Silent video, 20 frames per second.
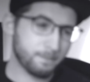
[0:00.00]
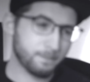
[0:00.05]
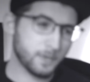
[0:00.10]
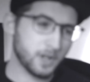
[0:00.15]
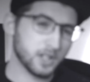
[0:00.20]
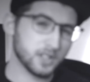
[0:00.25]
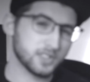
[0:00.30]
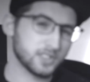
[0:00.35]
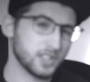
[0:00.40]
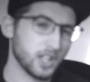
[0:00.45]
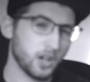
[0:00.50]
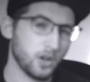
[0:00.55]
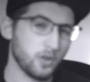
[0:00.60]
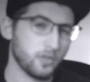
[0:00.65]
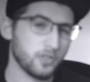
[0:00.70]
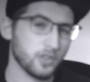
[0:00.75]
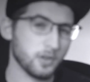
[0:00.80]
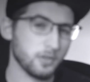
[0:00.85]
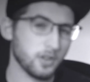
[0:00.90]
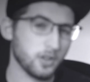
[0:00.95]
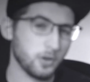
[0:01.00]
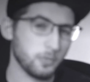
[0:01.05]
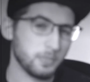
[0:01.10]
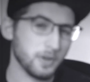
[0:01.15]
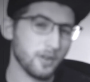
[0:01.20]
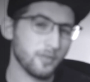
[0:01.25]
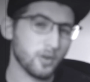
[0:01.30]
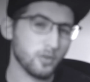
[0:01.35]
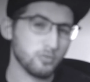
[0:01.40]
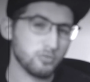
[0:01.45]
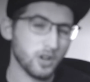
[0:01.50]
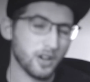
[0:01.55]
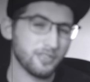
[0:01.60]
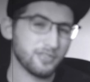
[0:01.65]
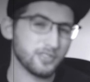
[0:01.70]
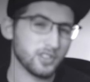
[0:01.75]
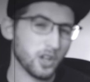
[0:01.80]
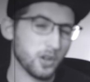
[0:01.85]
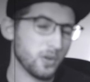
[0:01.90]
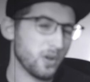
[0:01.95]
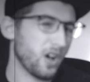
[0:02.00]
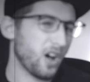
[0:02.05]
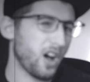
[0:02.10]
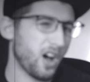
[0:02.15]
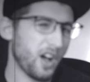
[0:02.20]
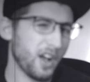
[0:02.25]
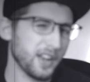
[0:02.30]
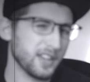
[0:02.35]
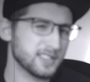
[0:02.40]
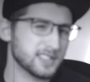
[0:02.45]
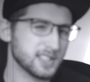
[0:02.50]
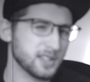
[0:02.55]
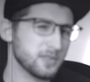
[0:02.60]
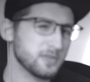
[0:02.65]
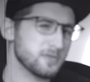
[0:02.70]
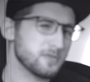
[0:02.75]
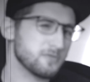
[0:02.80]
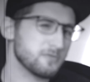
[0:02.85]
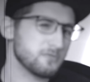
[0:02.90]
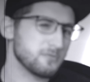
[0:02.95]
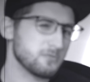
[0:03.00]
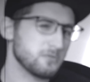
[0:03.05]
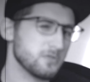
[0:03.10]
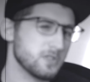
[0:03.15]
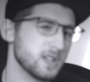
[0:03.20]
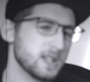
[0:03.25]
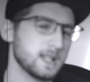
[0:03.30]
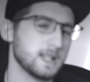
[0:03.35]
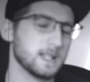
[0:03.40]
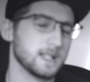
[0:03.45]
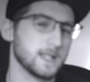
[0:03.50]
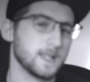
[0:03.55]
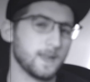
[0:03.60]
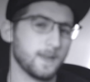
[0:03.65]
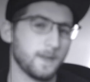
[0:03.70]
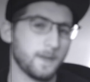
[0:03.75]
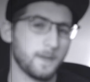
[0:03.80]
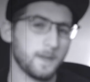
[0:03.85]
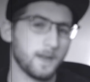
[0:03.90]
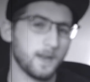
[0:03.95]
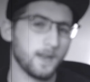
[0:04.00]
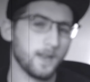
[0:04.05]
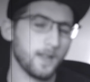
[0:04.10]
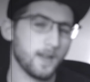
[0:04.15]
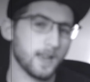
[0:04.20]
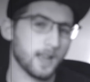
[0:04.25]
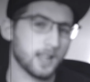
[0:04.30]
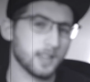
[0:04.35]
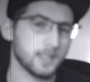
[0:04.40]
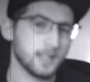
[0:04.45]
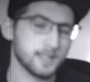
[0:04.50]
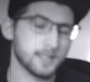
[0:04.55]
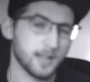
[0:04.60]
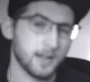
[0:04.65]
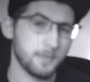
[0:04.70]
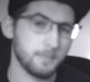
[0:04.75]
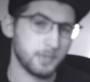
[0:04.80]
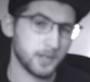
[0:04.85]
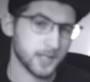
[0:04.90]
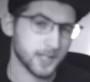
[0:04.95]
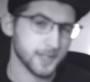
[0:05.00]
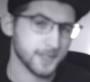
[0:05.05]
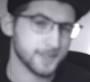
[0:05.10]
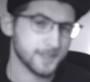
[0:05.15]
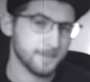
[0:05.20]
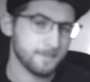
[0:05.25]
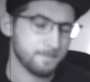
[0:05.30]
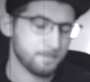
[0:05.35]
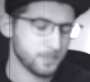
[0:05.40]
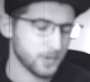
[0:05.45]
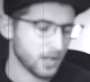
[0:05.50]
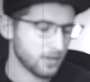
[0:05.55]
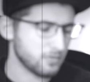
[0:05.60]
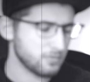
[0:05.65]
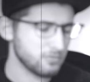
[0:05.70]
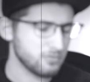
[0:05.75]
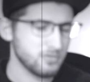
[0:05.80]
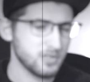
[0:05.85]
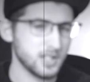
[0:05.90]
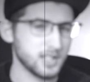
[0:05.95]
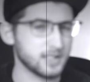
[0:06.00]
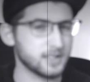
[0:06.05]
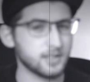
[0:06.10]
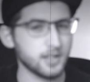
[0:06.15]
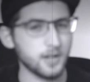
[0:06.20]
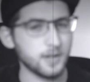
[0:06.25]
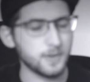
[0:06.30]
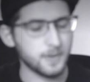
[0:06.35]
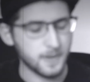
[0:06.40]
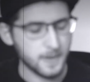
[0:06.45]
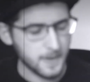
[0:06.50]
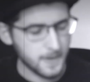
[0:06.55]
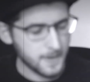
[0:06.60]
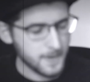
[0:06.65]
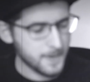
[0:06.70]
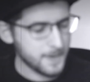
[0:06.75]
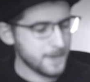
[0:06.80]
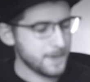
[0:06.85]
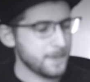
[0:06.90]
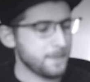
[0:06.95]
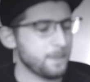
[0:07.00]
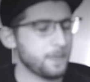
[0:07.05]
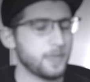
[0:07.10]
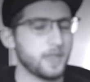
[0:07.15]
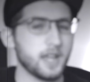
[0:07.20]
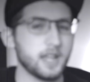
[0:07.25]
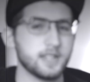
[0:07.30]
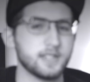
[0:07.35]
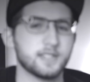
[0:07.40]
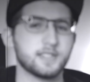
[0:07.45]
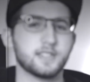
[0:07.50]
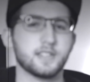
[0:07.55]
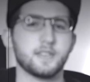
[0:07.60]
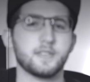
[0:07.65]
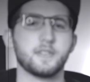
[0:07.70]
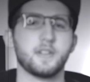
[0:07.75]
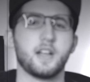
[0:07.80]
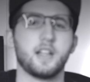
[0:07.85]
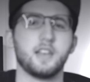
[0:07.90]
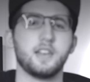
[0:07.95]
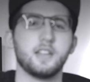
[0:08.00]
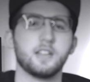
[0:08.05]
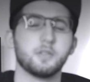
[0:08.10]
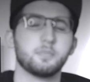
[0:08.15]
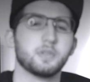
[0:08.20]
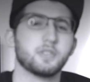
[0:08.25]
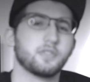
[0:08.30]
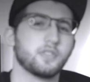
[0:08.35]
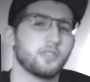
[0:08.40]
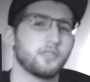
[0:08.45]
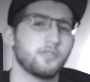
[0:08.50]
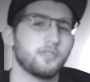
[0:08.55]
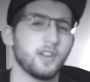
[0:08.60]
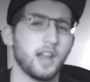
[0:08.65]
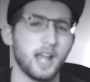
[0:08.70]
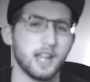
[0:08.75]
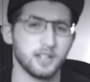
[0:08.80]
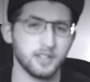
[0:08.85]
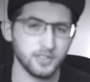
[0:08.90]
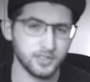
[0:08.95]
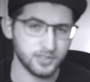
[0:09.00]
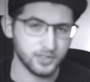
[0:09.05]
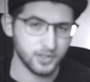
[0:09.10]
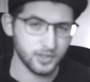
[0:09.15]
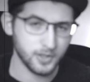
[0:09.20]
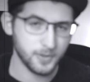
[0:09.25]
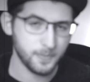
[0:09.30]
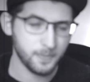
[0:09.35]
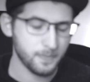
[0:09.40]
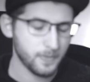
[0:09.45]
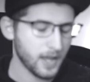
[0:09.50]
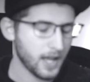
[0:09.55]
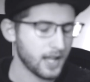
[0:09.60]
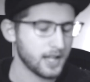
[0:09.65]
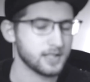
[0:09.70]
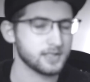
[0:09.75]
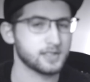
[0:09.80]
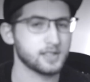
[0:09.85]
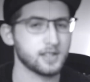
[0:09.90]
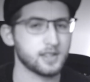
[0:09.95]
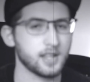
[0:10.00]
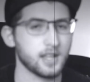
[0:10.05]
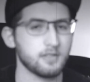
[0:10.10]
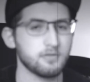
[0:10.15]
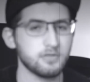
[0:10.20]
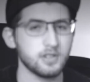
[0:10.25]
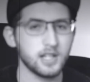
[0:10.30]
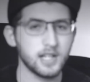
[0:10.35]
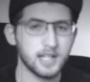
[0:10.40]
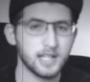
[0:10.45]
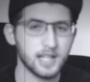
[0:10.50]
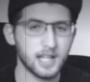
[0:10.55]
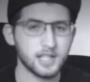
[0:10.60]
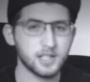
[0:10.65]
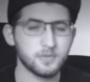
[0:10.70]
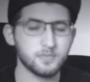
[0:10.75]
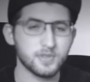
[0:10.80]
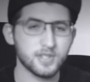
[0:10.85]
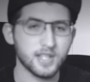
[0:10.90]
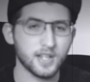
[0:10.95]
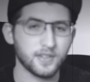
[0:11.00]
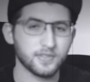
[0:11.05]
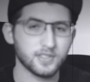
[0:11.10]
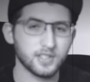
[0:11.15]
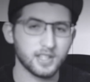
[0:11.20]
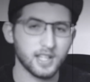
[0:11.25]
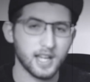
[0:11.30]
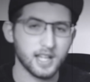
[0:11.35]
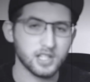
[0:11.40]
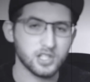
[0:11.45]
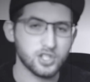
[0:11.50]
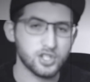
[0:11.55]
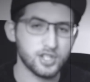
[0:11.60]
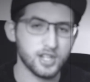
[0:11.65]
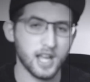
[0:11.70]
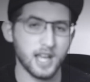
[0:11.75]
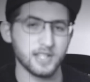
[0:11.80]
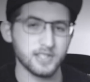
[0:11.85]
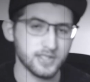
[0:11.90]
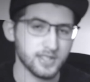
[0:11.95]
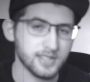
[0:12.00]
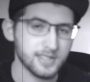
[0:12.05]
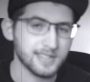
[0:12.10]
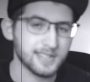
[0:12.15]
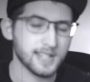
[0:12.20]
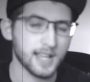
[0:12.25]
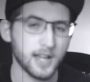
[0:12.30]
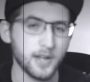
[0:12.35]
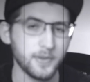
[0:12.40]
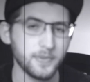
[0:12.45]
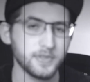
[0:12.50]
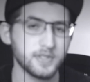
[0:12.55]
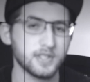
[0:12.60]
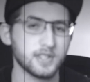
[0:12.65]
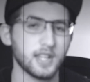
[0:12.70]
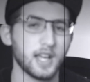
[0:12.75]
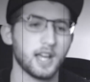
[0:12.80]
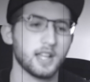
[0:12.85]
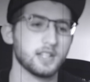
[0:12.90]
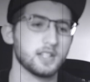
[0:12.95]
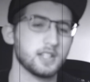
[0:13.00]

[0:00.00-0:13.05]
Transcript: going to start off on a little bit of a rough note. I don't really like these humbuckers. I really don't. There's a little bit of a flatness to them, and they really lend themselves to that jazz sound, that